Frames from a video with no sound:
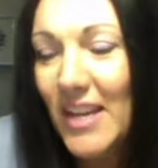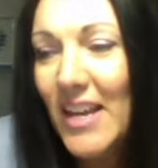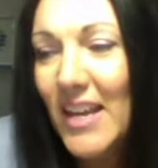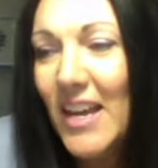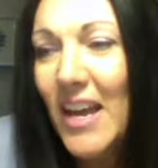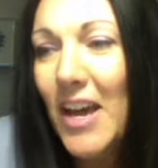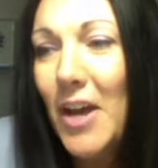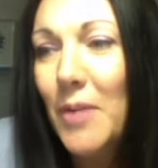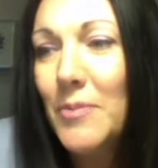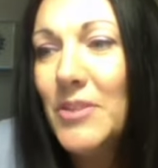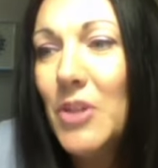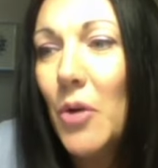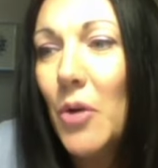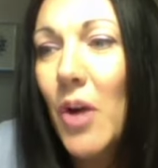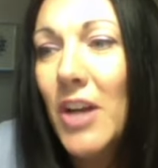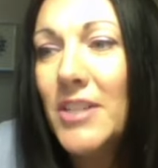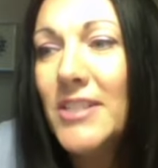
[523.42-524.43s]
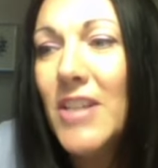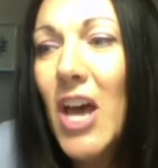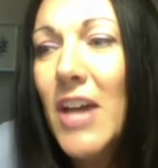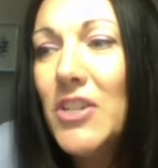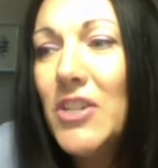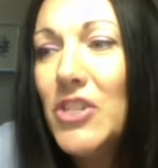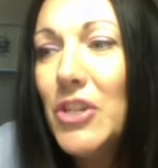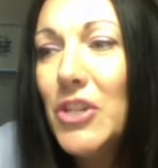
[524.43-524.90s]
Um, so our
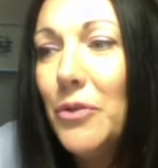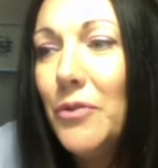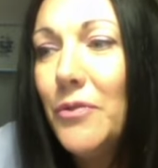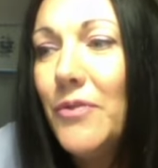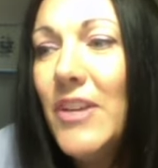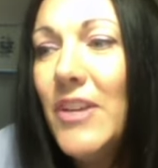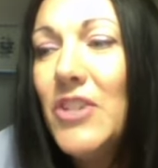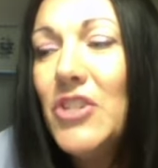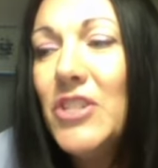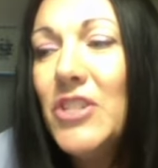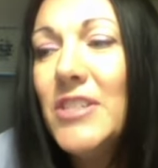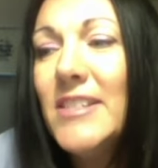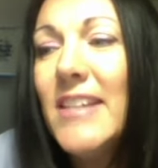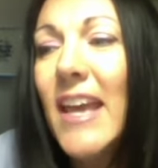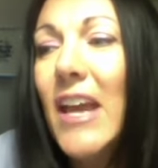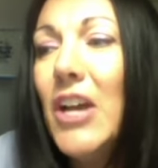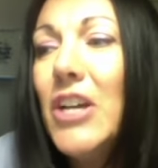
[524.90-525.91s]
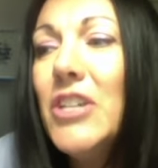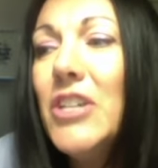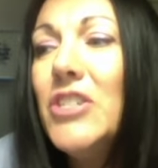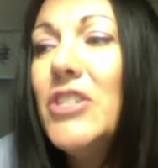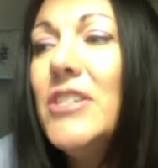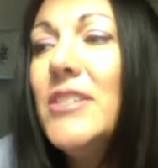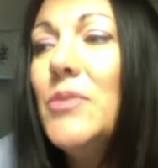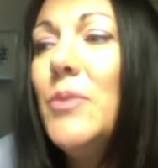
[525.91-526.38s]
slot two features
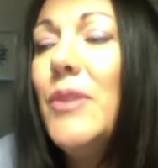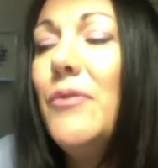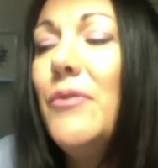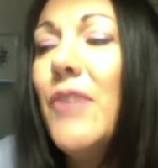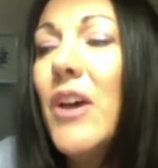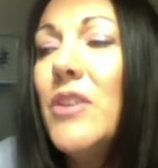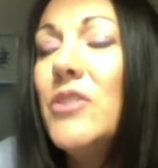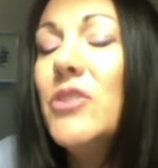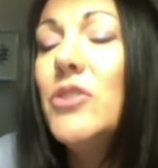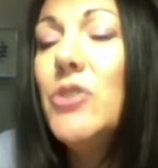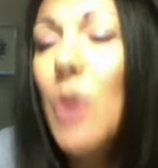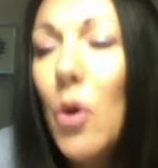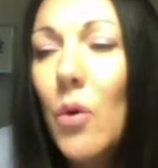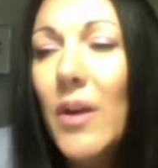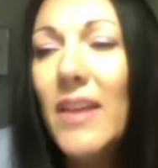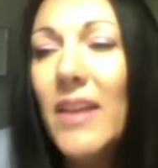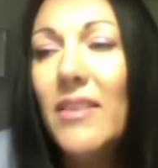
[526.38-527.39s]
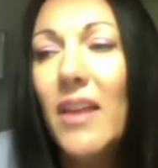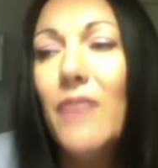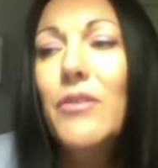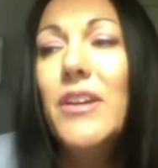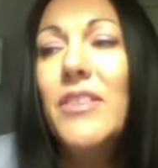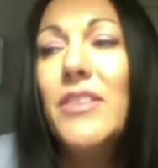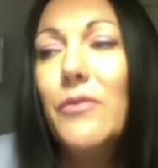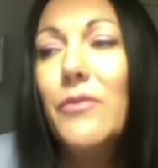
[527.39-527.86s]
characters we fell so in love
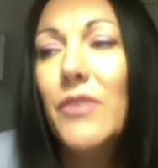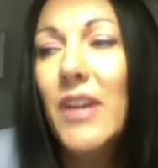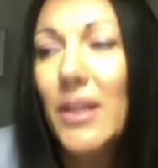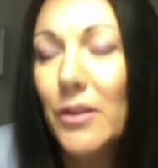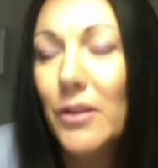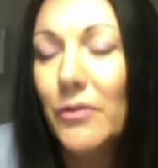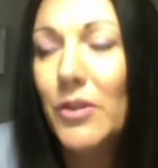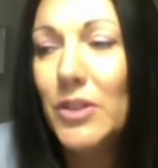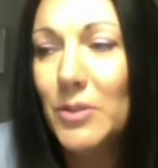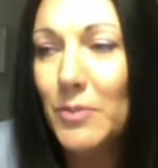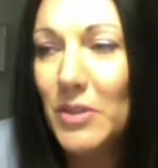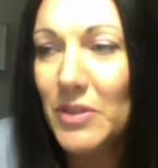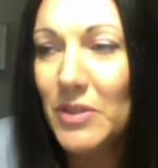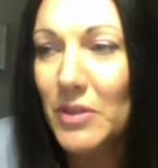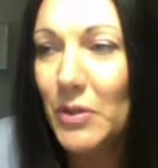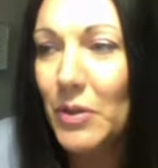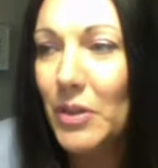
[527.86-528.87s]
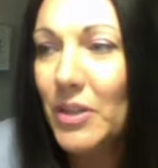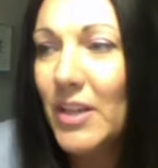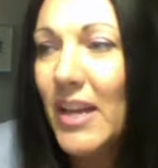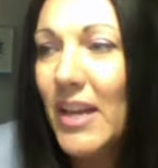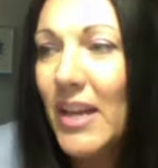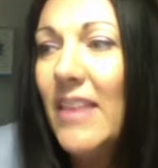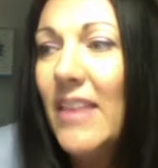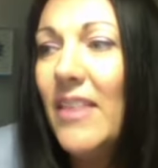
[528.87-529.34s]
with in the first musical
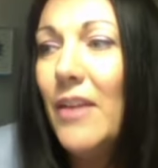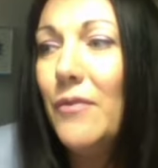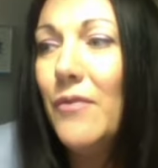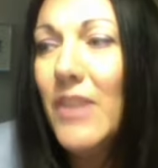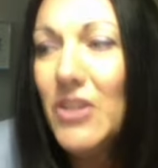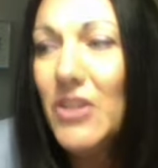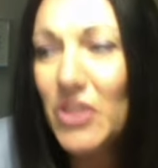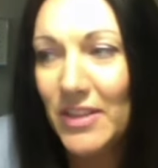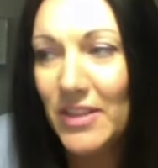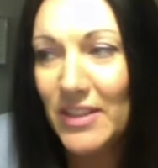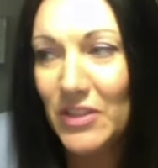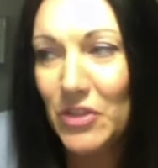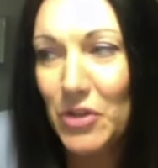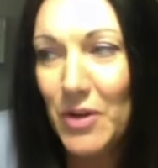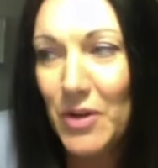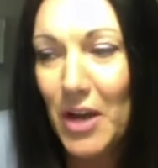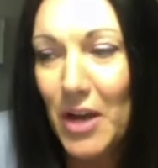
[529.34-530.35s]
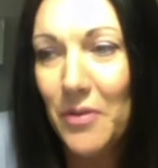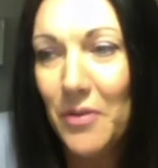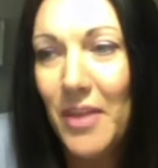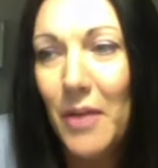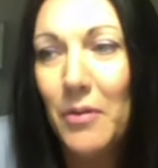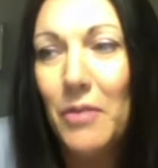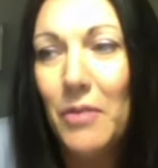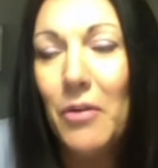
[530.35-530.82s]
that featured this trio
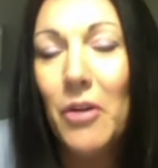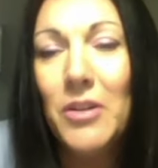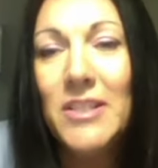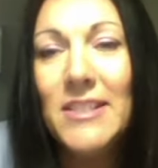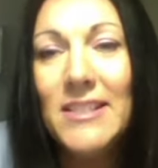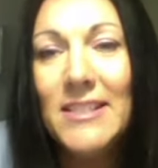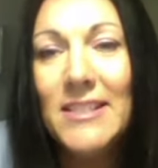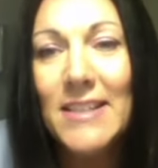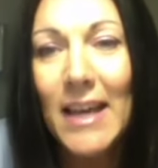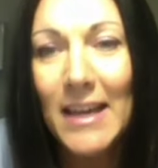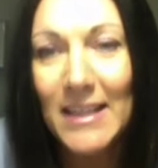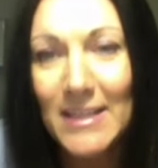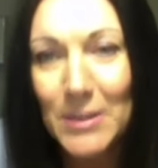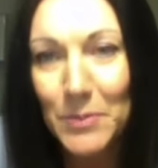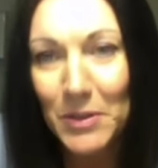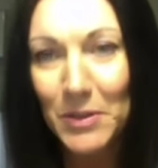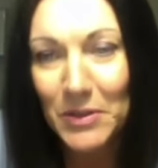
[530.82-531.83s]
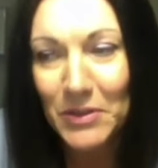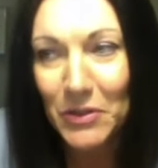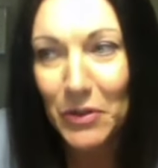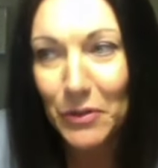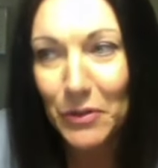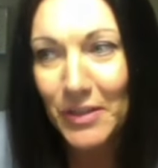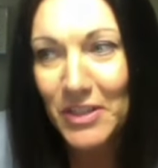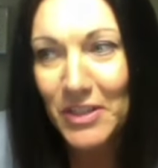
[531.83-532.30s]
that we wrote a second
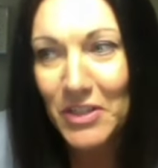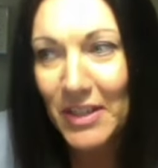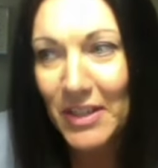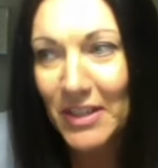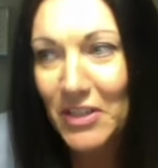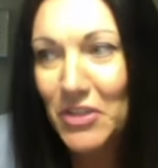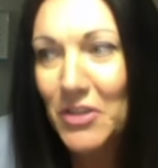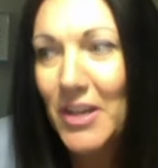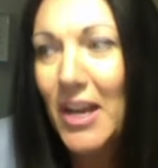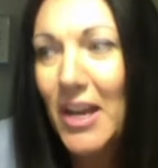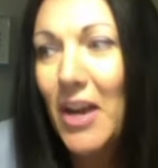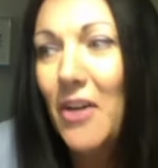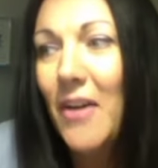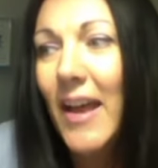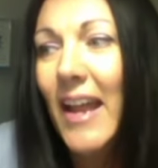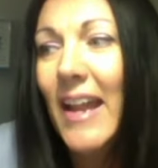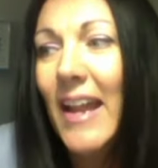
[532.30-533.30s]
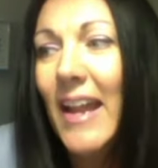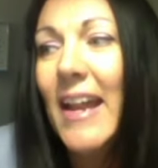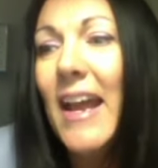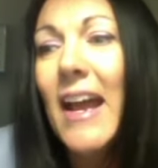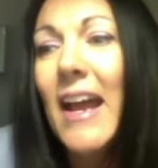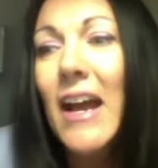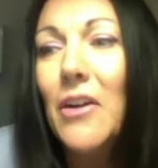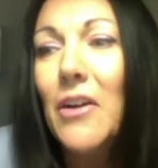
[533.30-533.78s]
musical featuring the trio. And
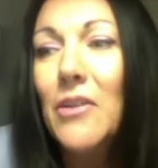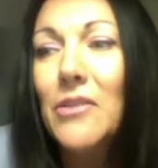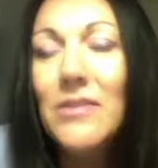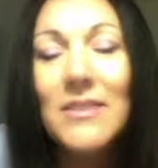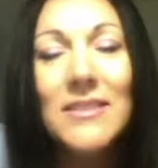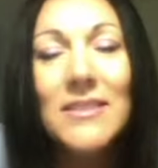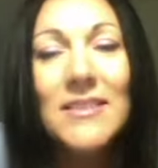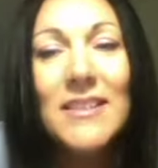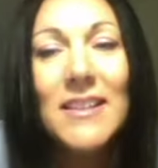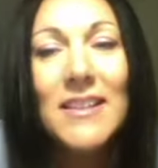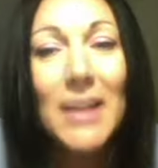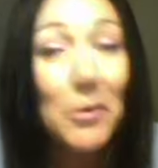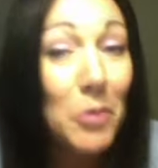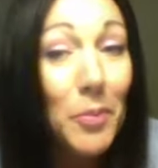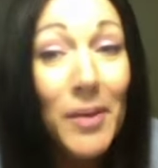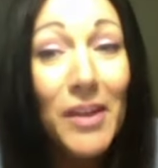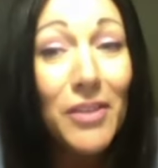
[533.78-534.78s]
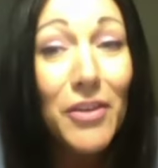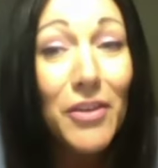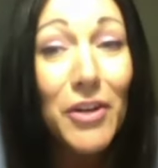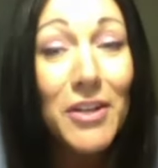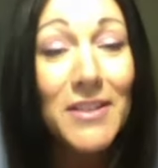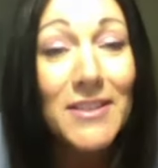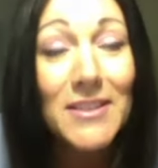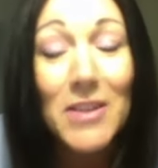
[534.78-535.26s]
now there will be a
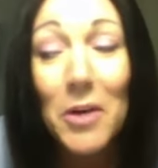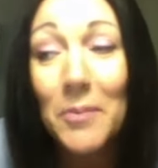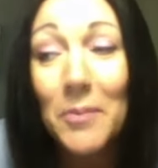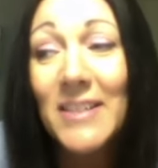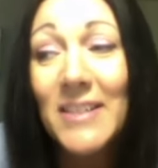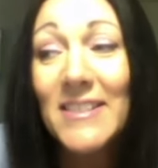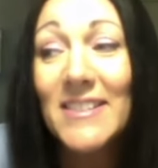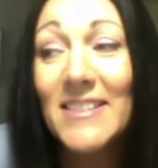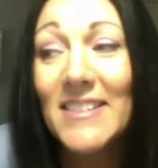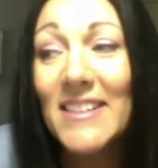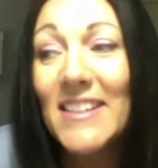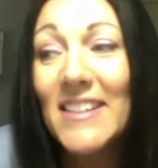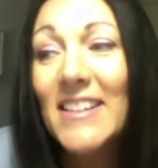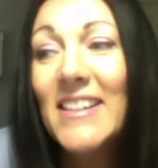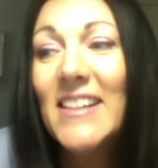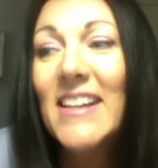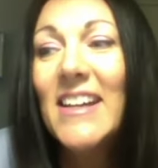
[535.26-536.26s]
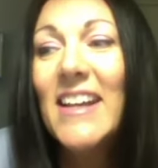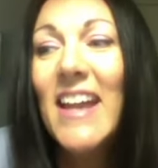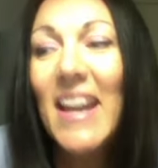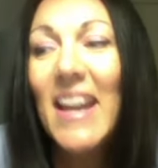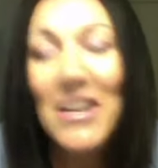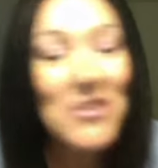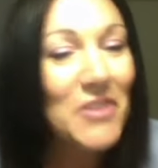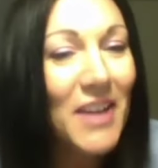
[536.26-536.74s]
third installment.
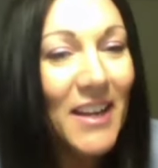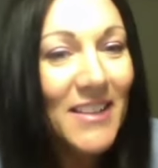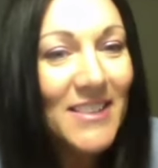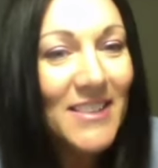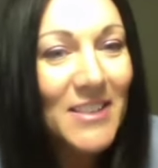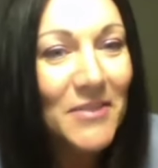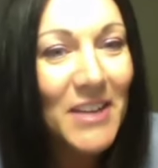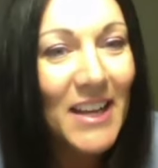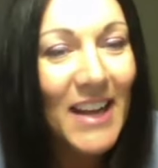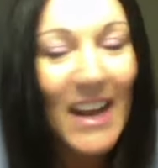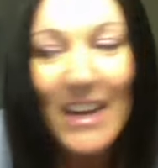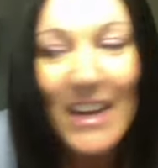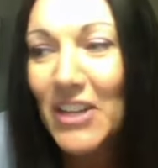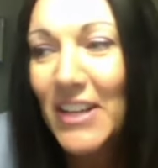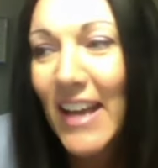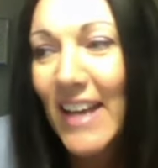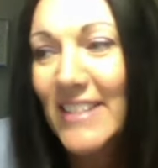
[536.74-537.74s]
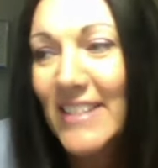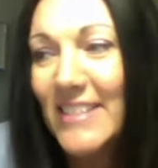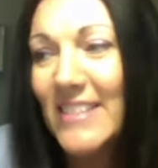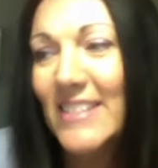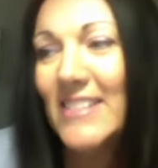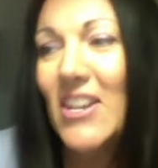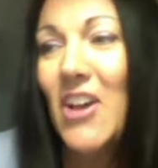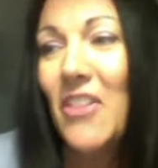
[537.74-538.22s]
Andrea, did we get any good
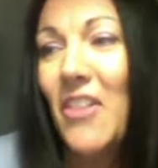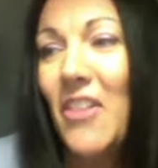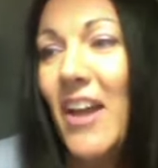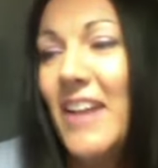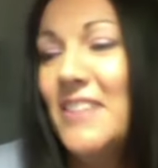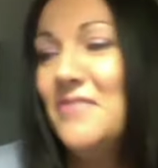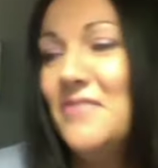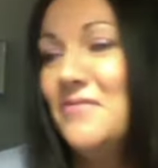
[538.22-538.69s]
guesses online?